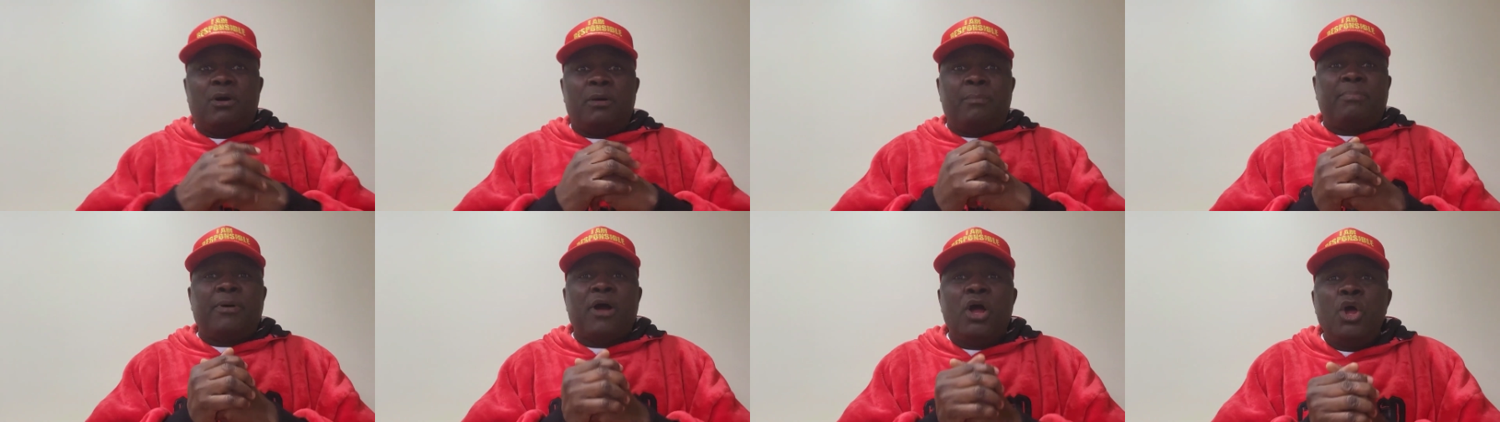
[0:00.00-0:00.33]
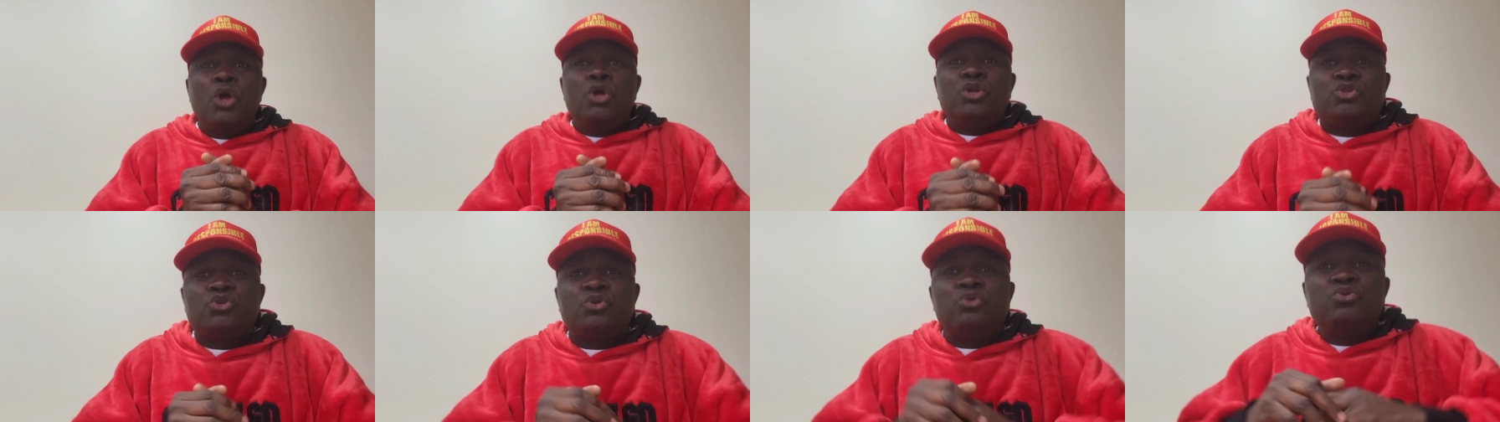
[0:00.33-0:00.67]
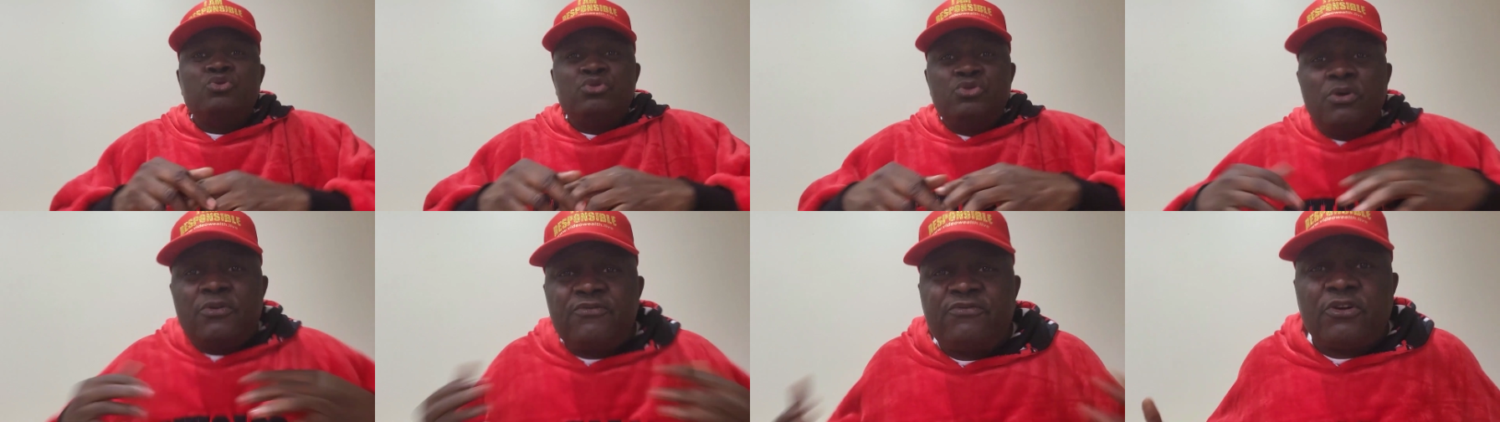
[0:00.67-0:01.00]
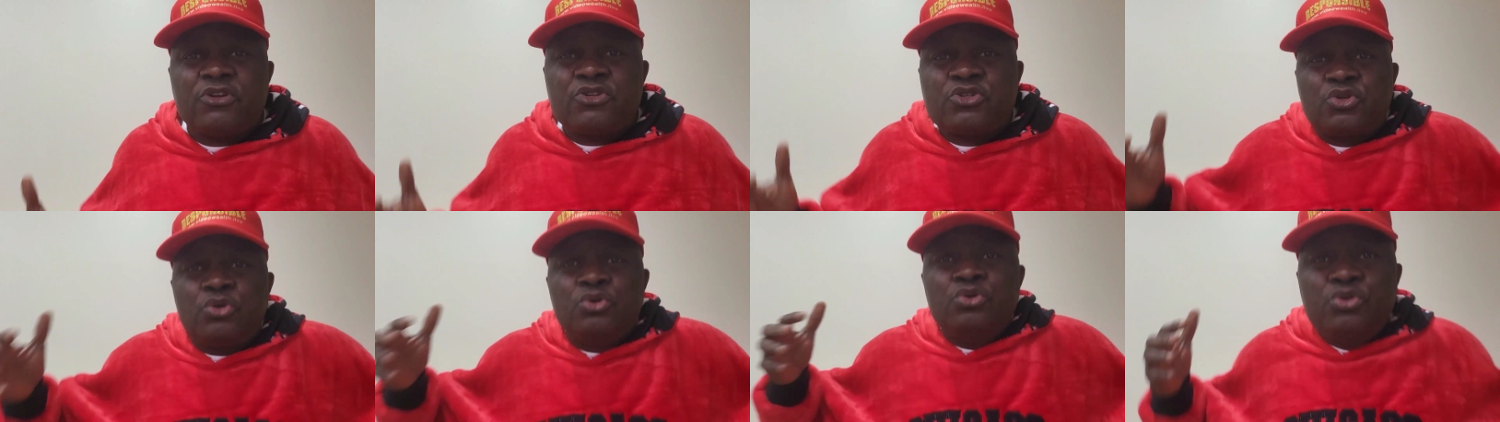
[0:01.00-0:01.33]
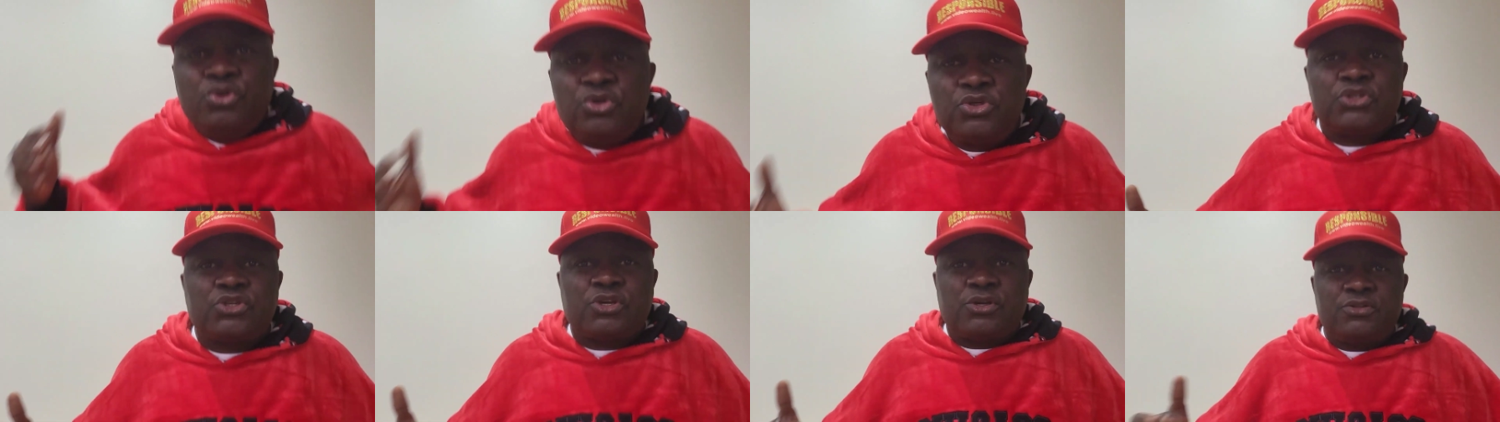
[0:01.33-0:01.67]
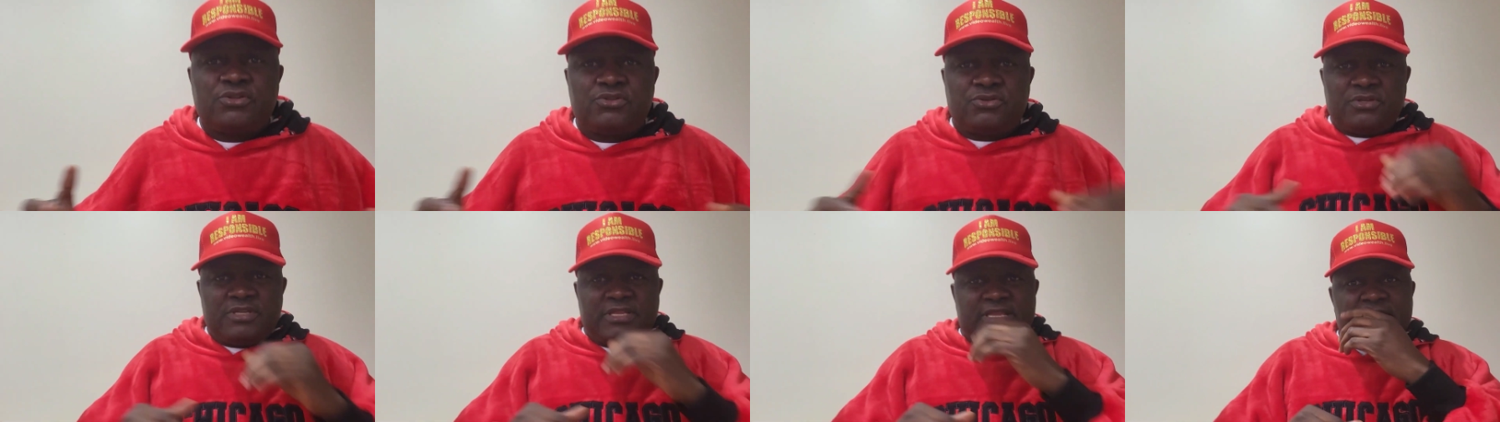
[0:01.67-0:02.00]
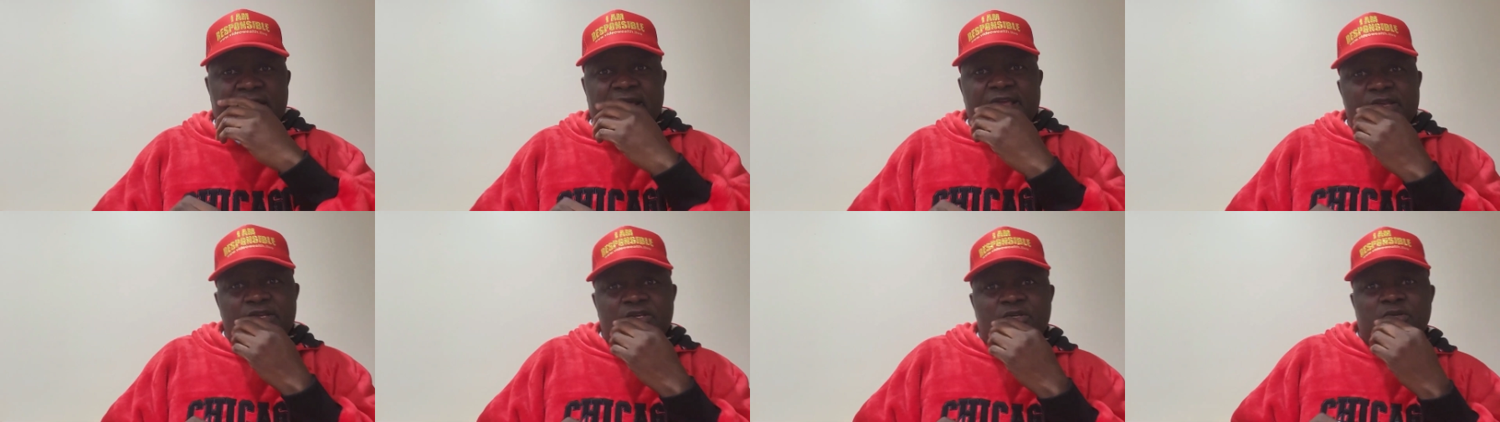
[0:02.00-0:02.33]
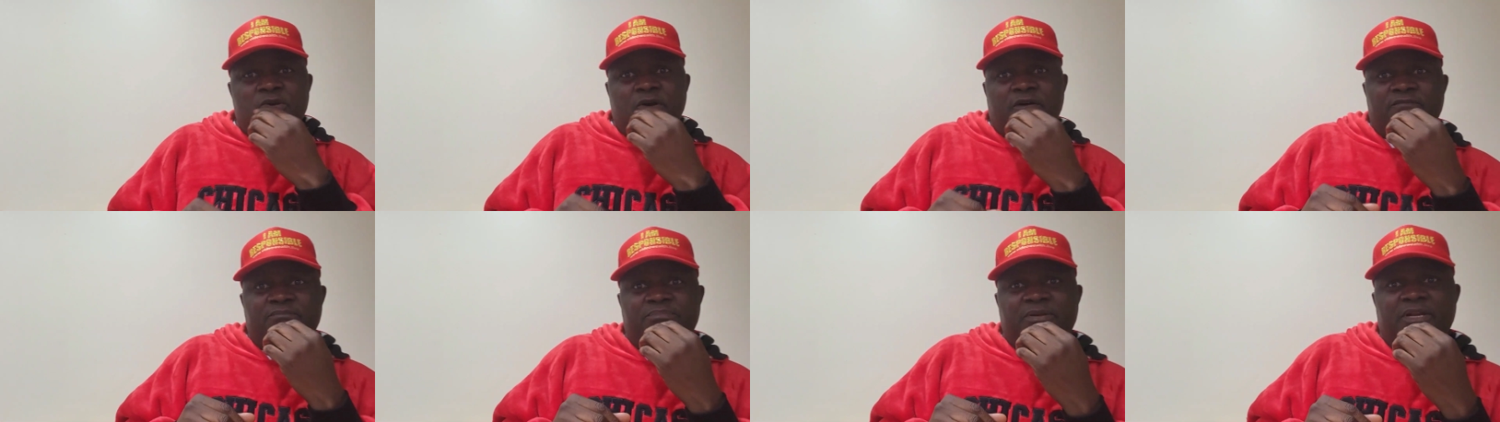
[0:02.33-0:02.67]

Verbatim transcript: up to look for solution to their issue of